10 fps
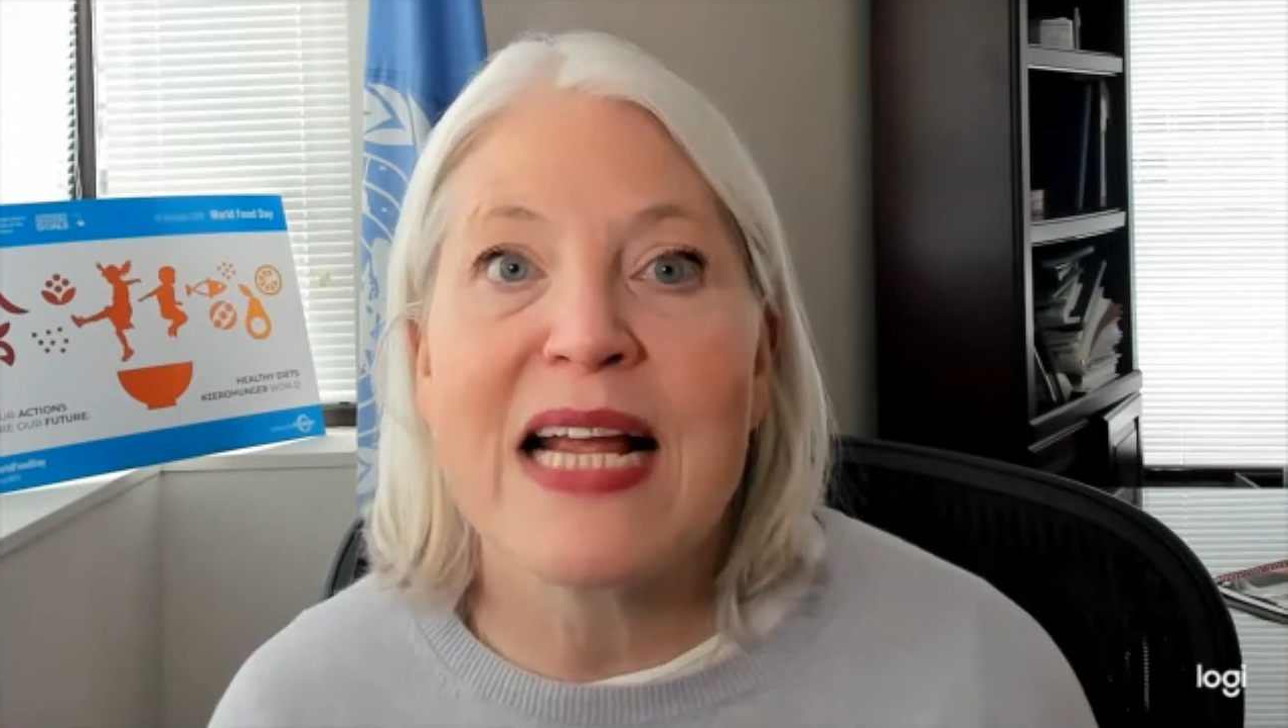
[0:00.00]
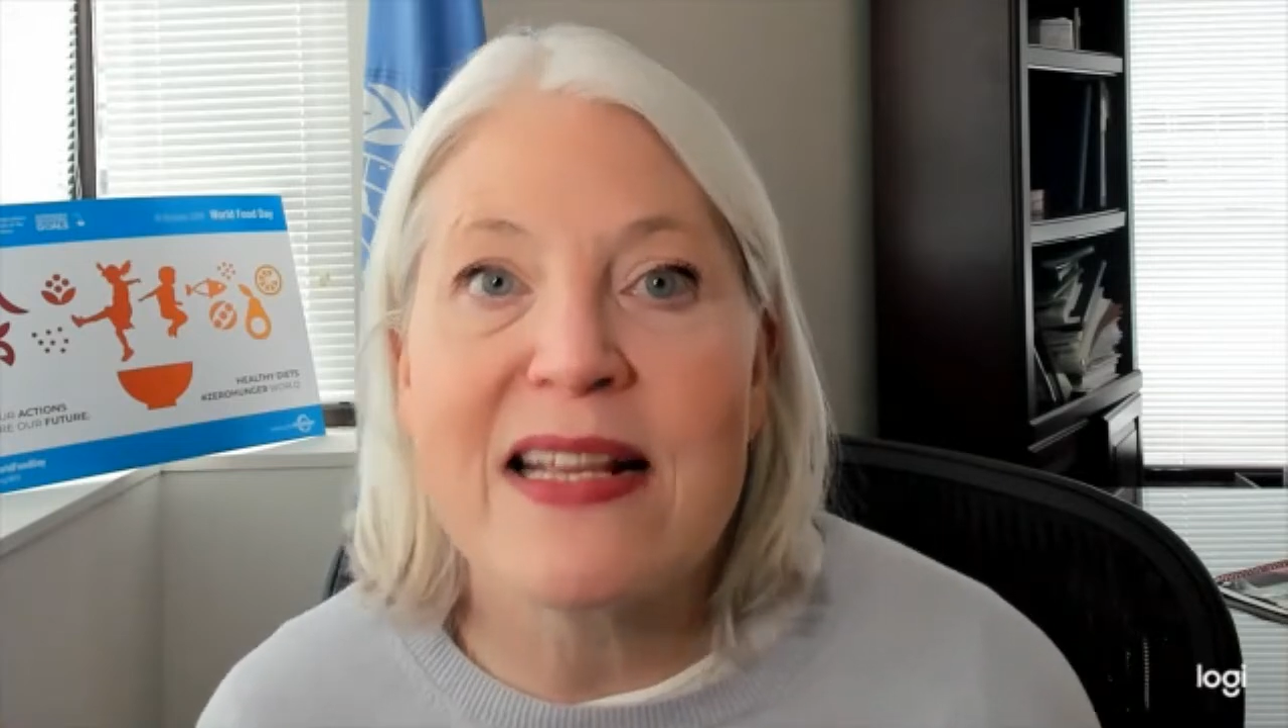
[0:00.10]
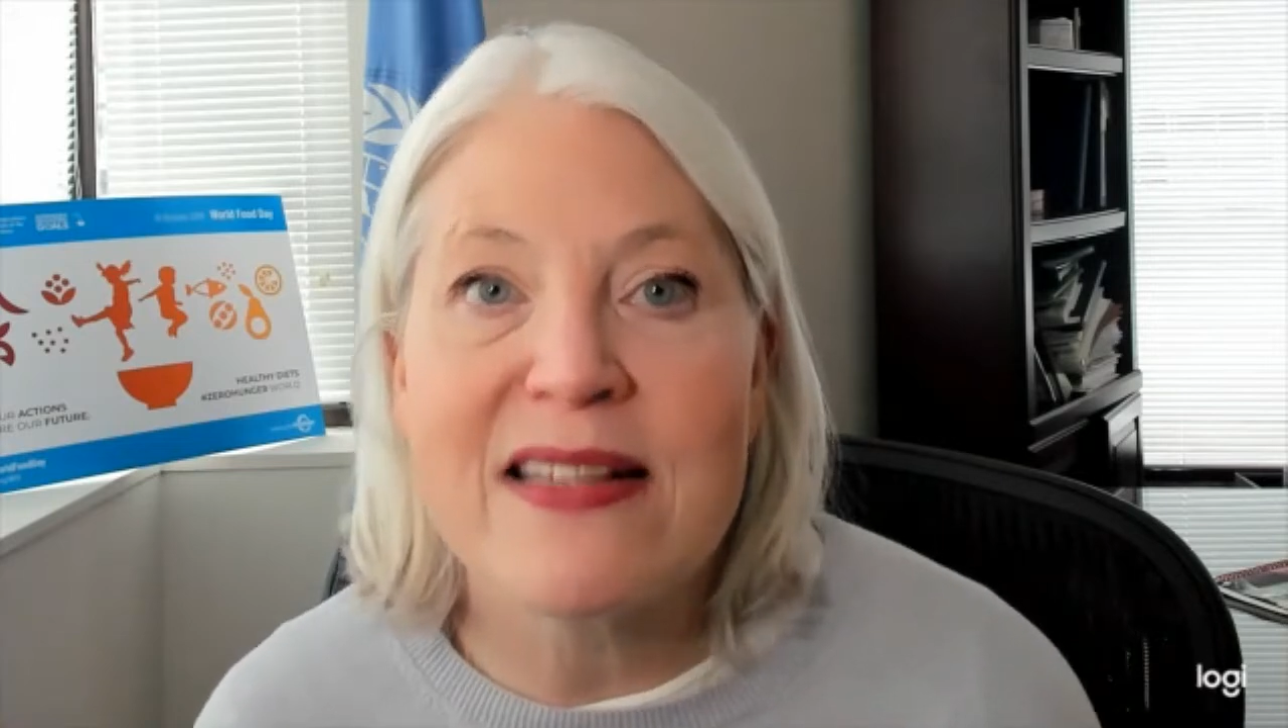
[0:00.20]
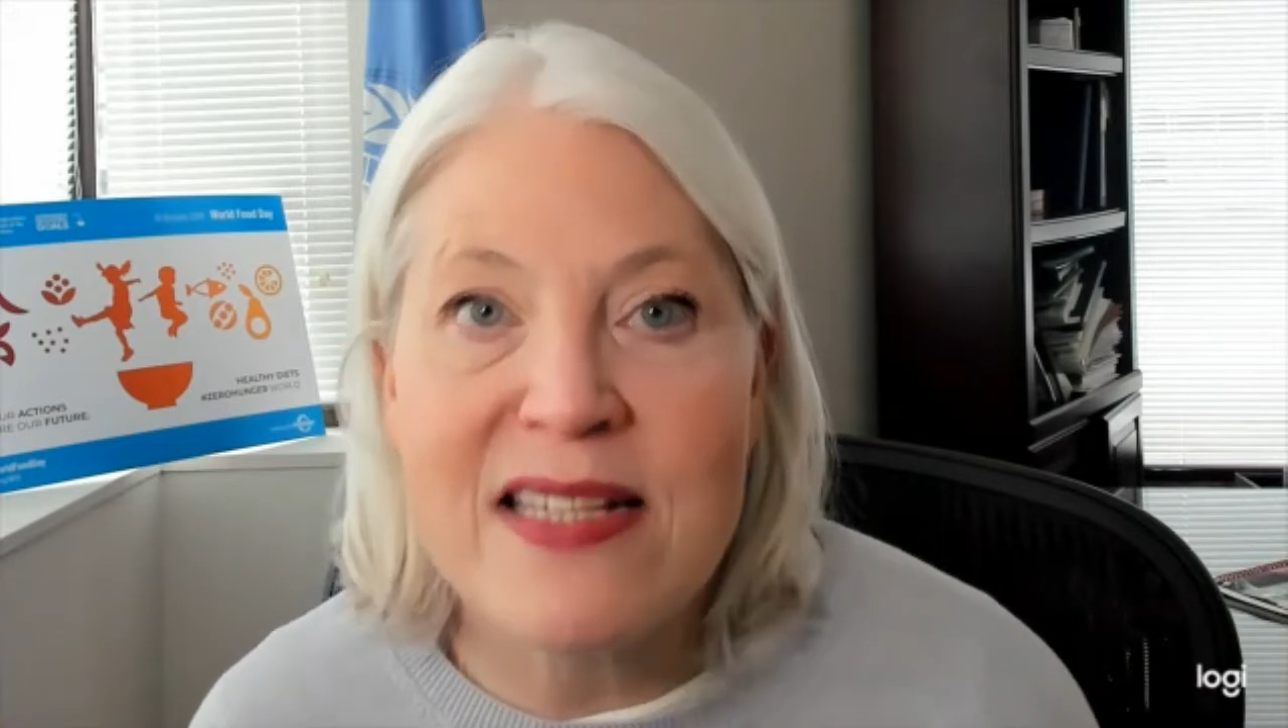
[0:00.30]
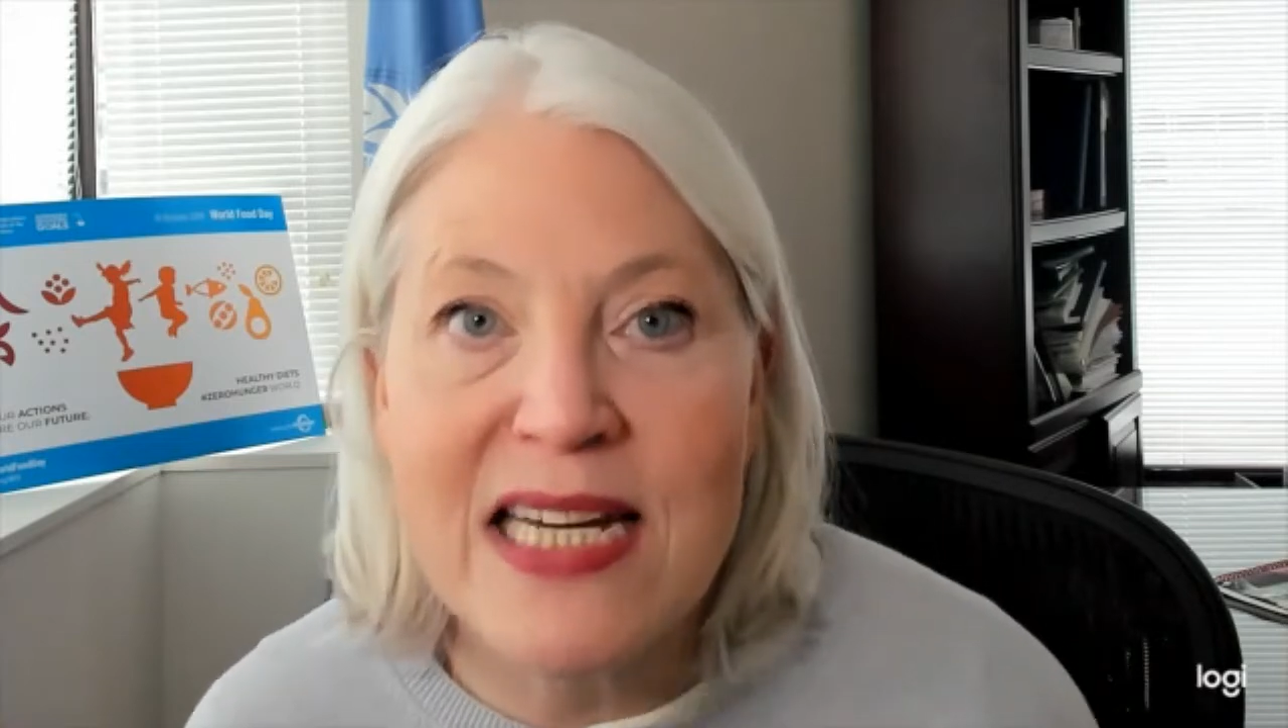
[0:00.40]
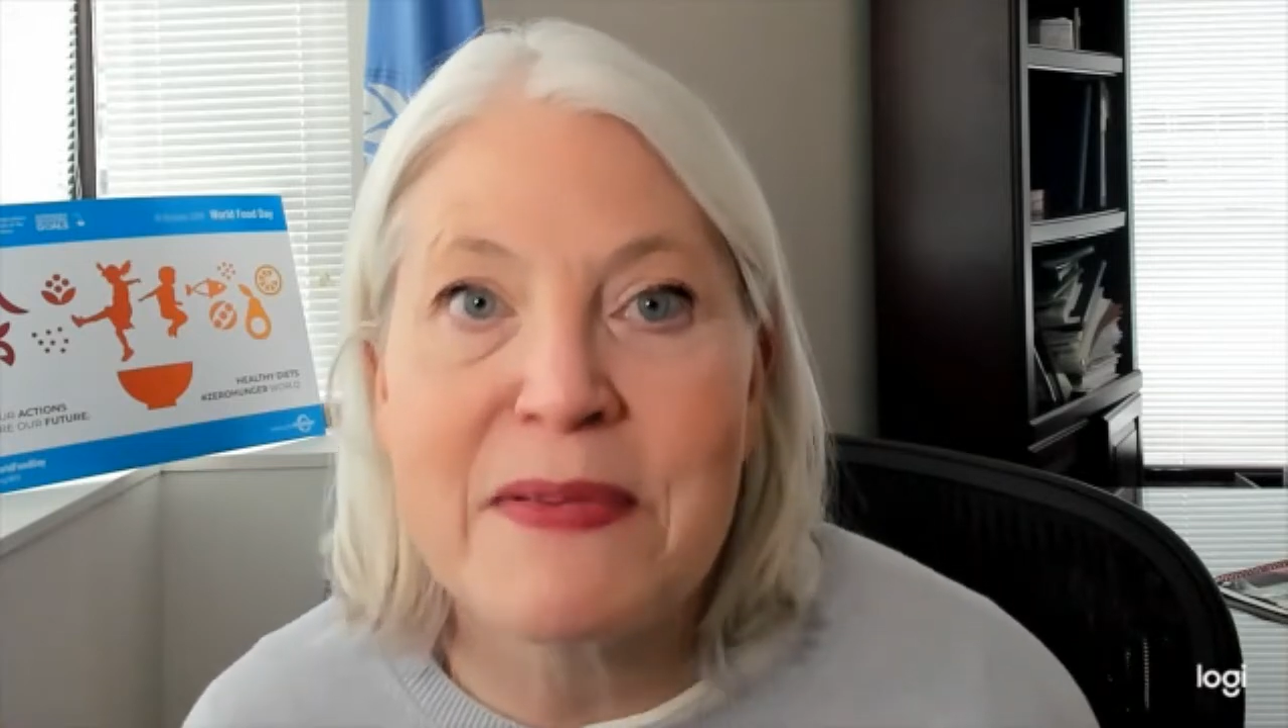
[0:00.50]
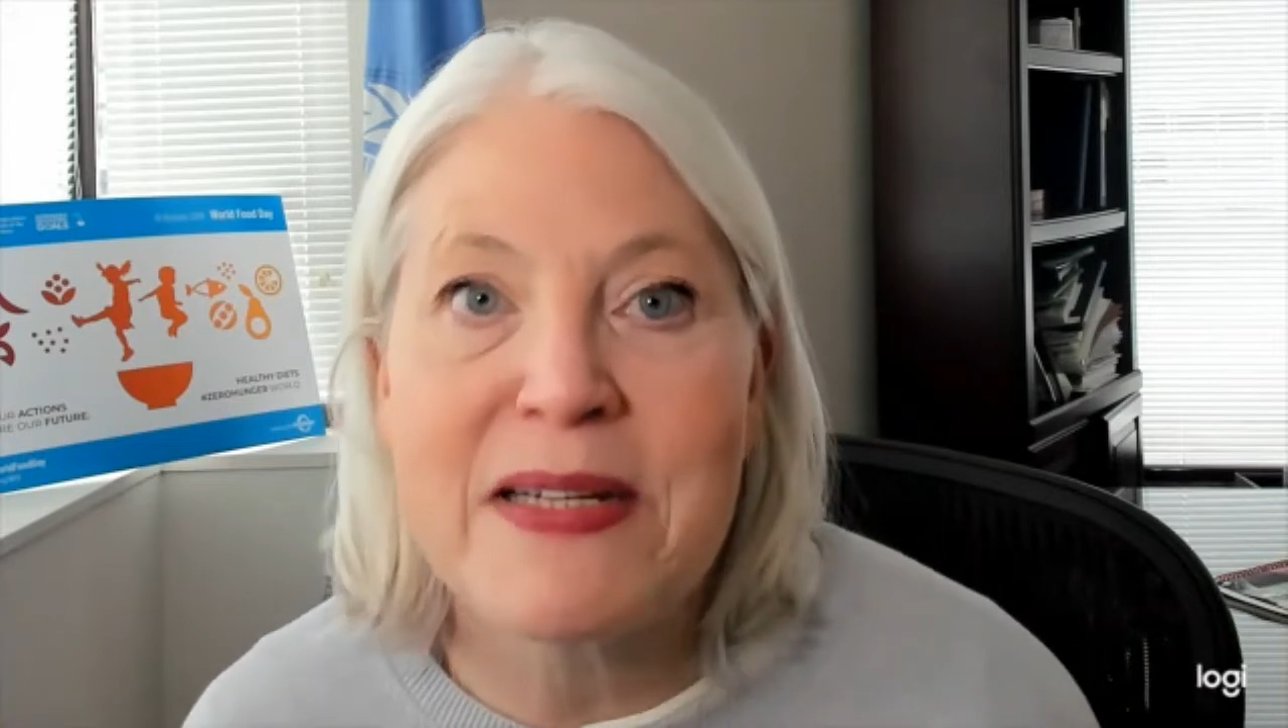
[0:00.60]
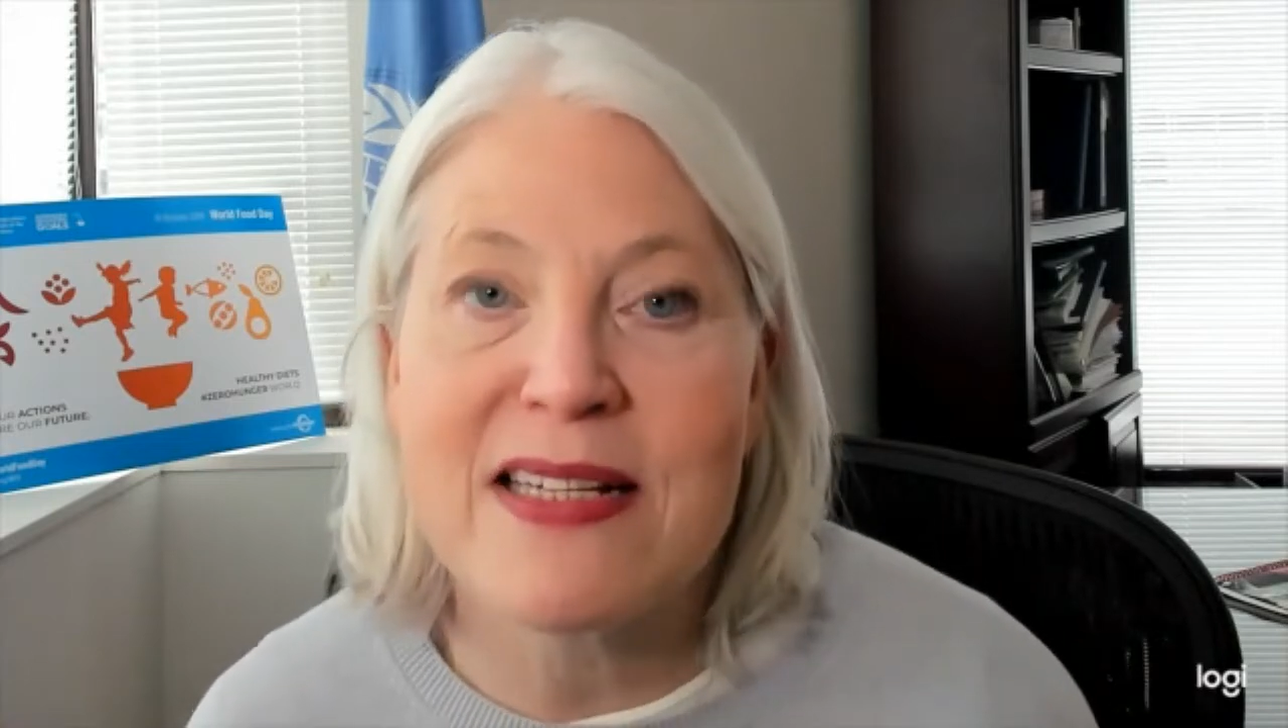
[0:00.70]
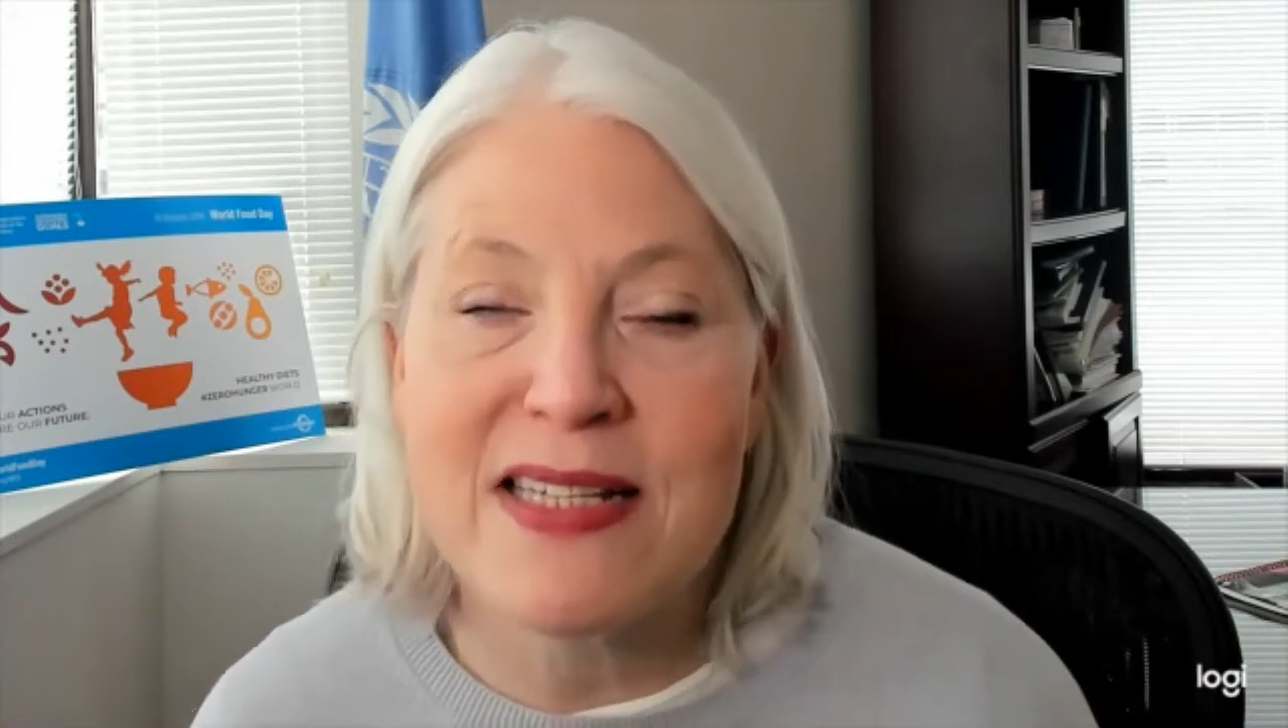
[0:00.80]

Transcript: steeped in this